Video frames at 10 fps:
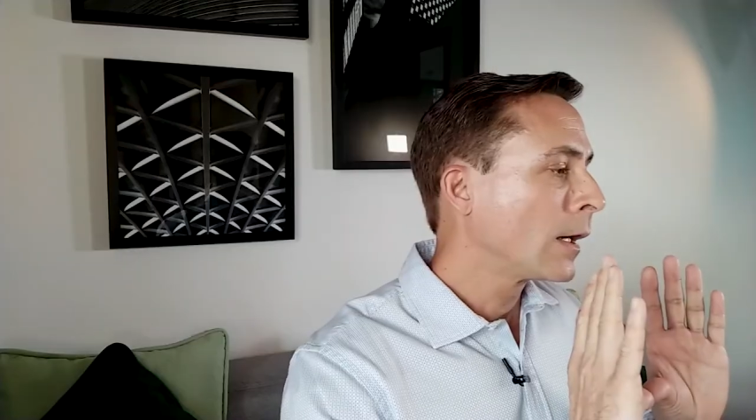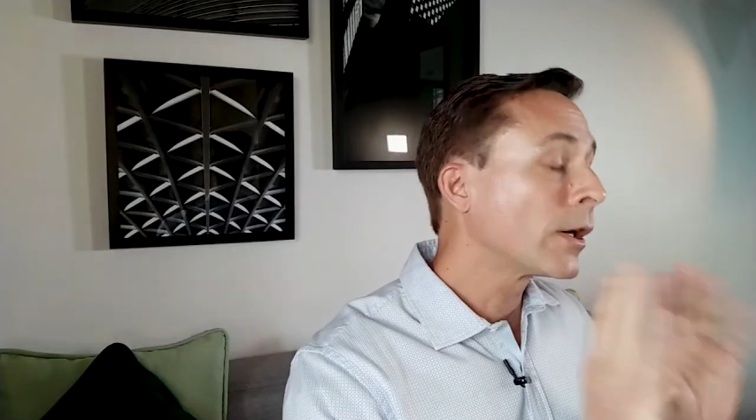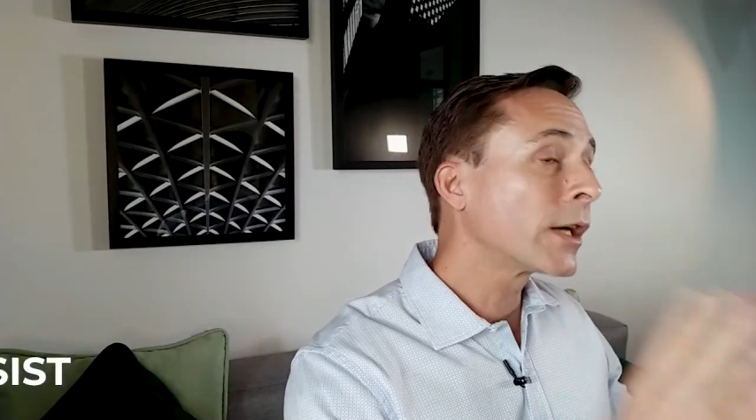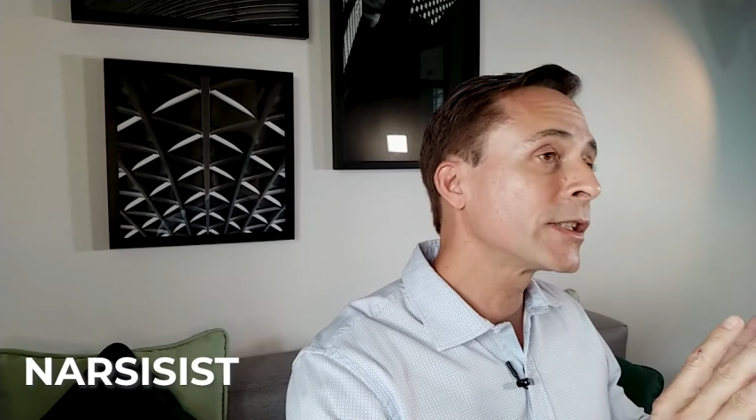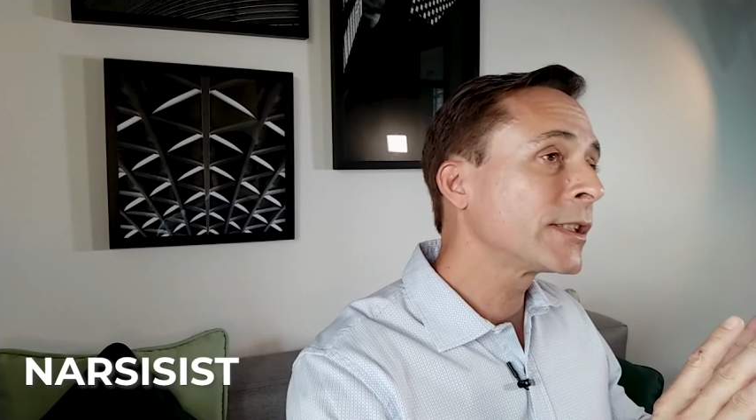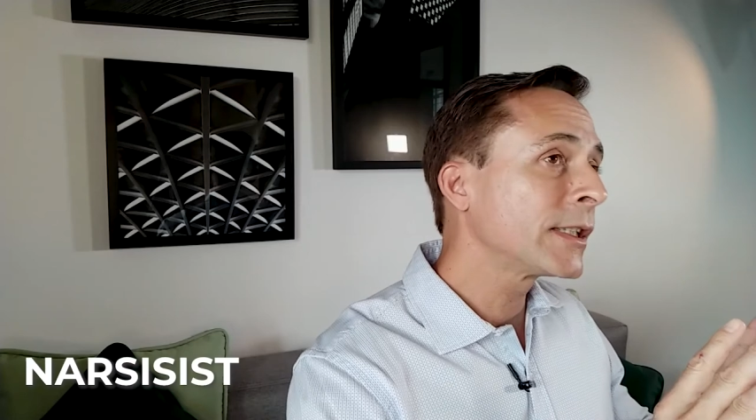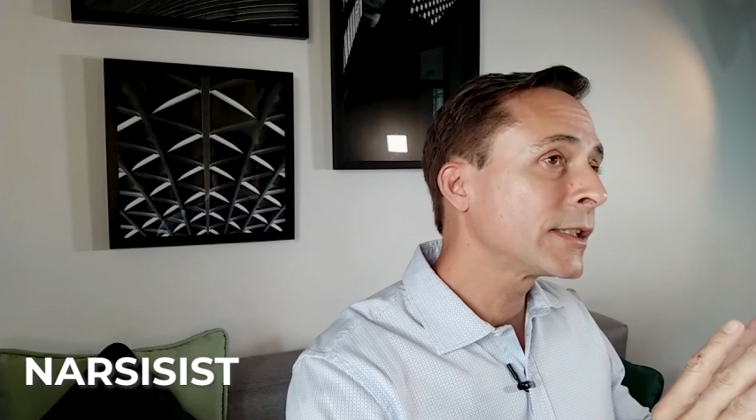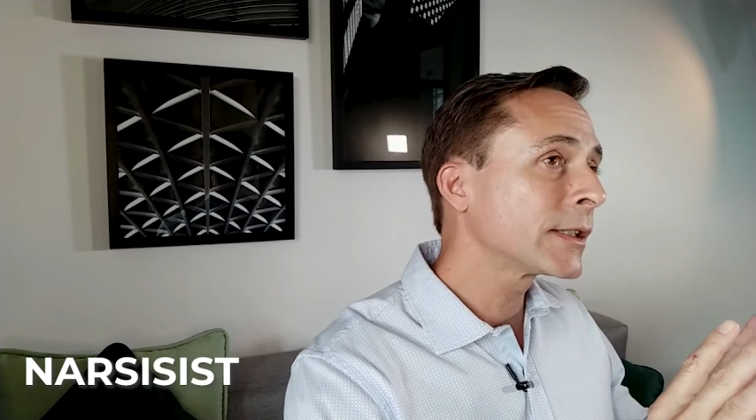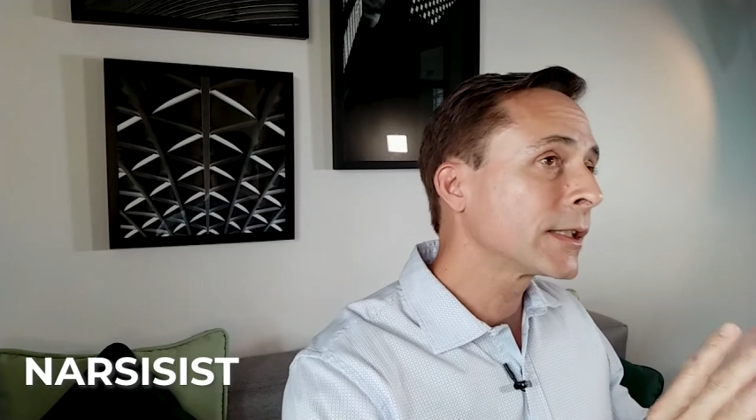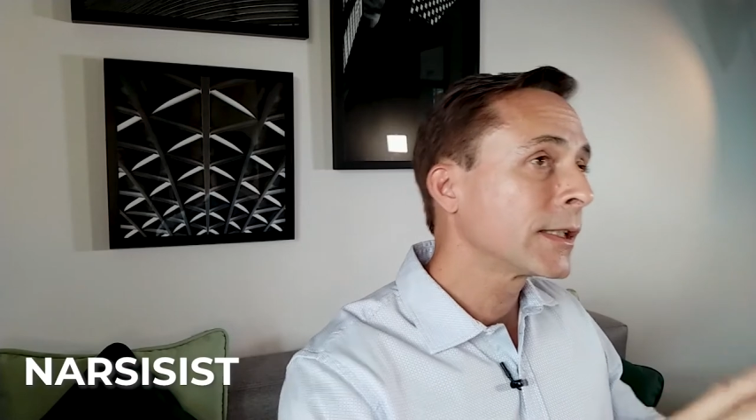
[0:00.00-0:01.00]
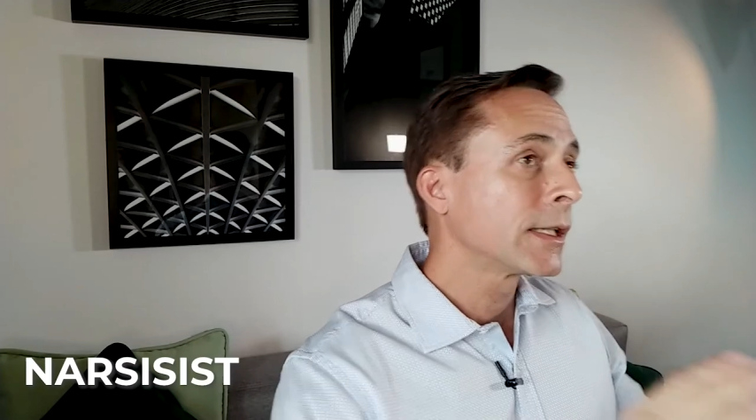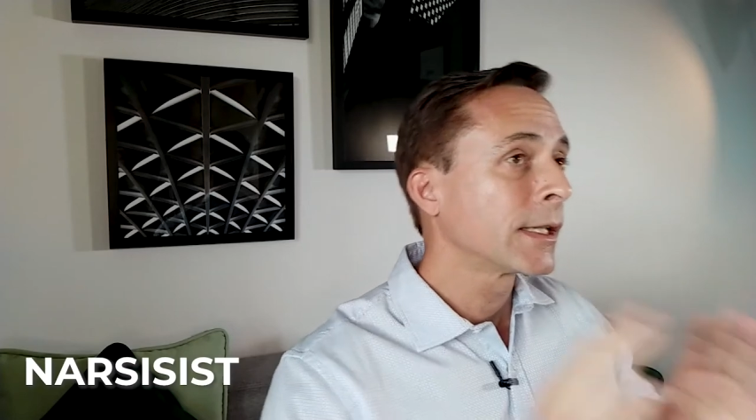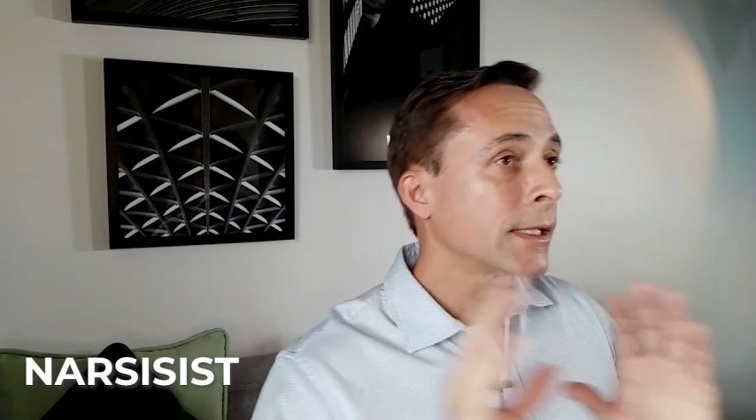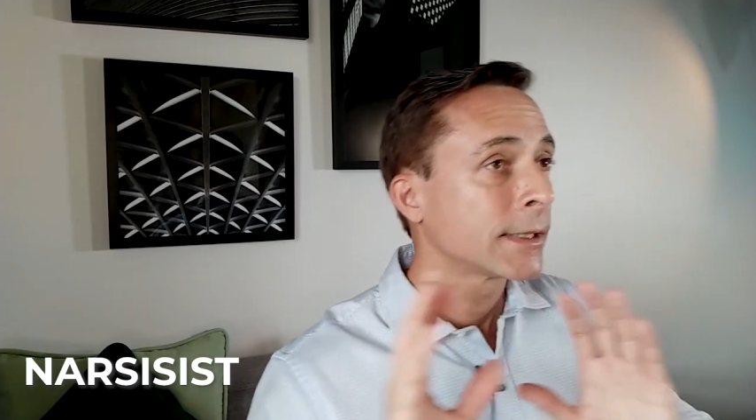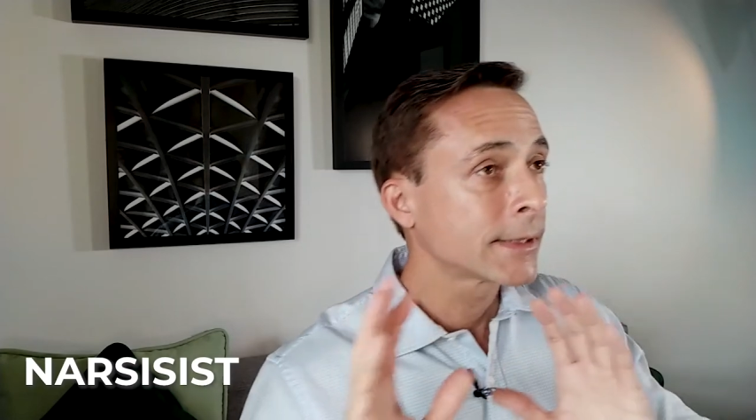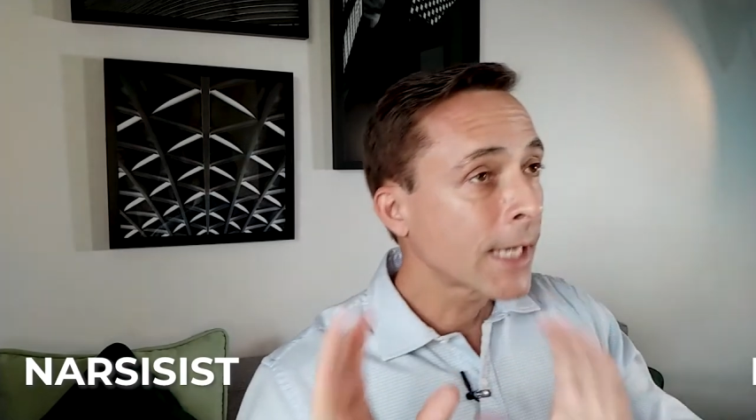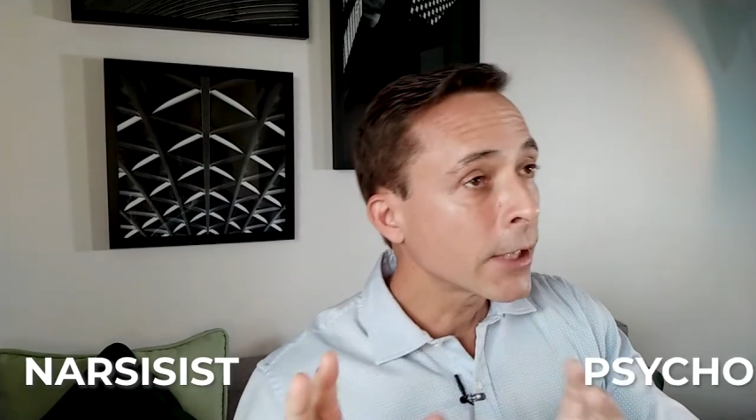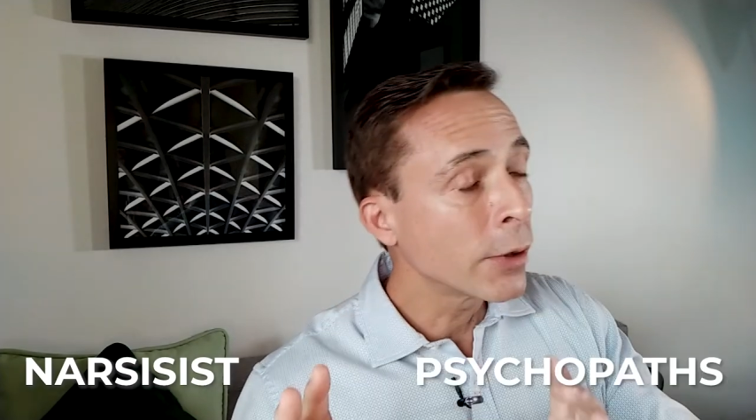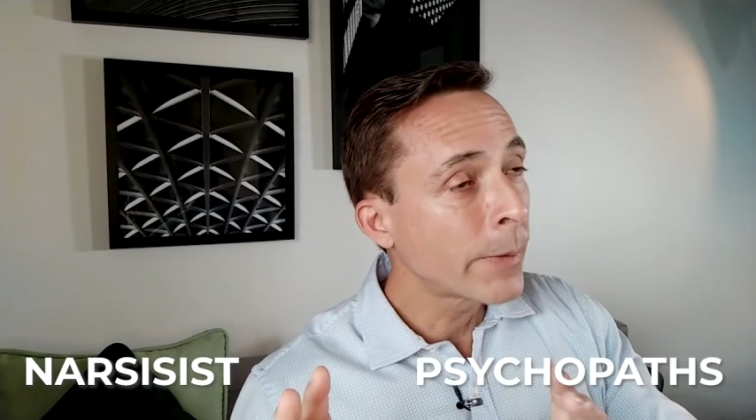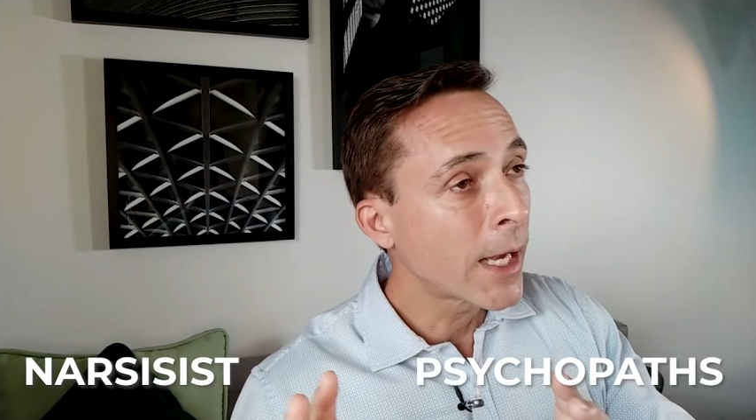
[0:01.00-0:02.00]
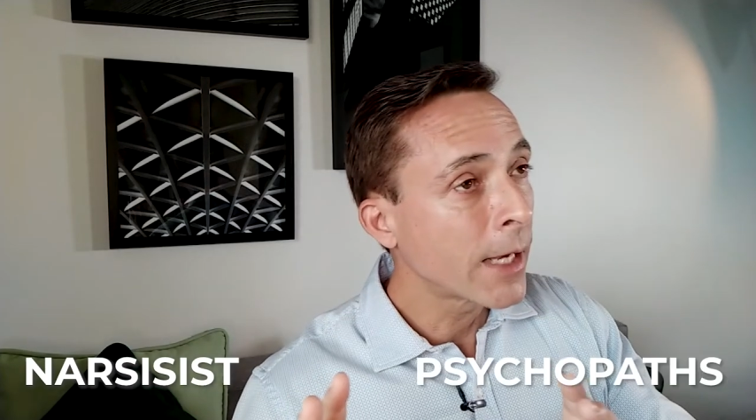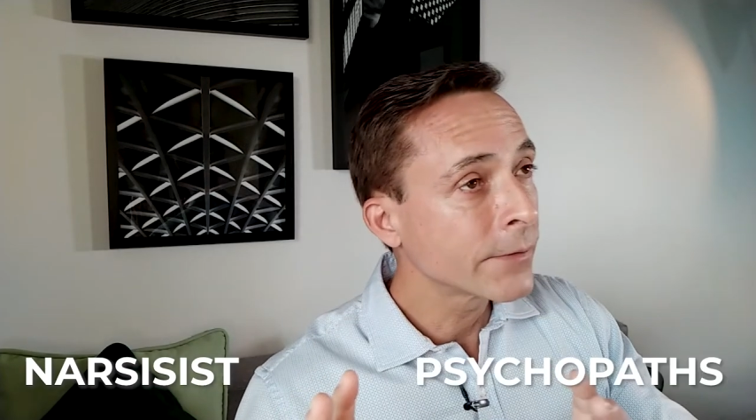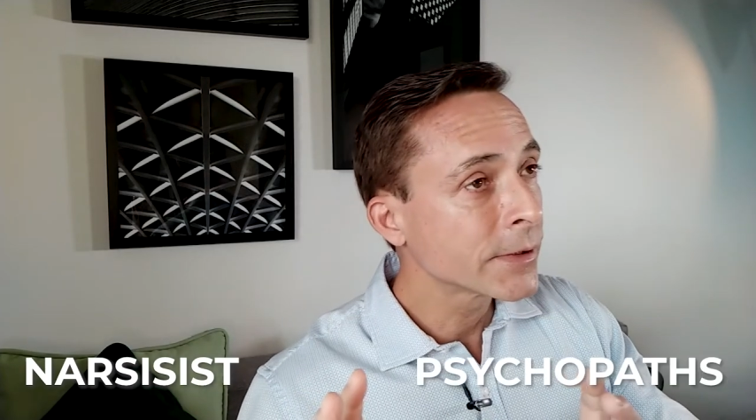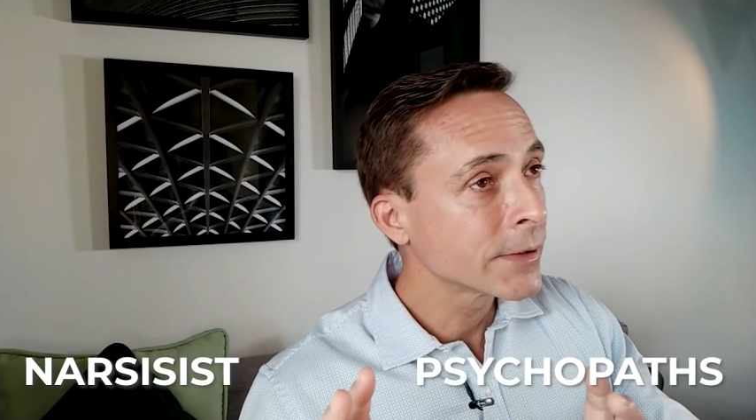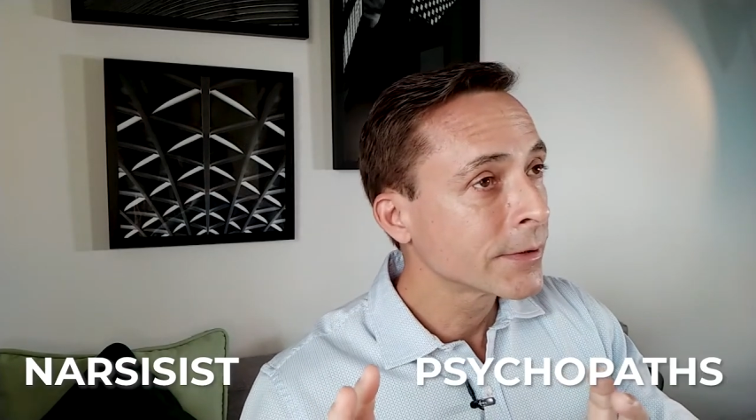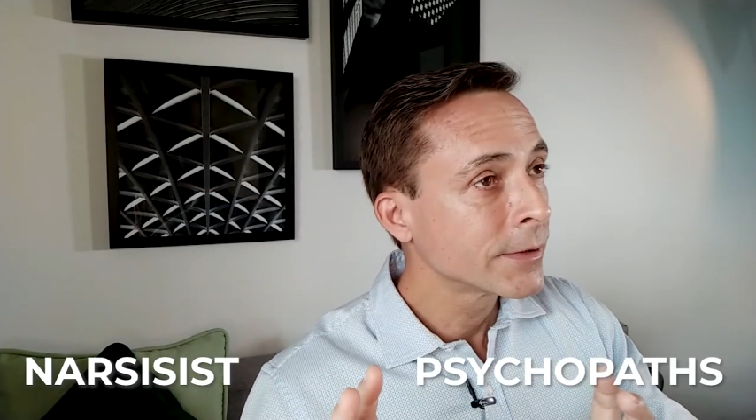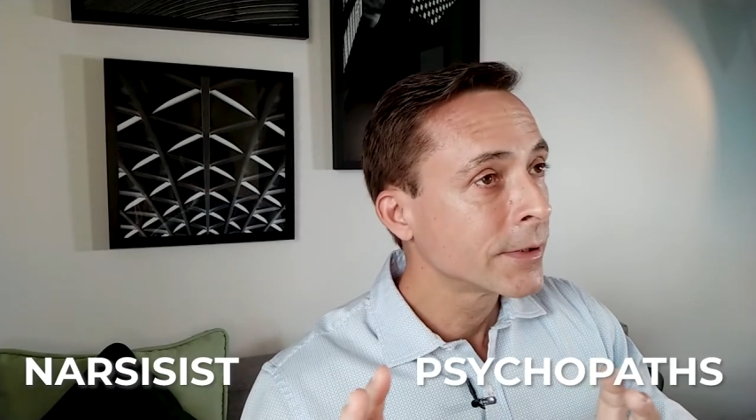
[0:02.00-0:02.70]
Narcissists, psychopaths,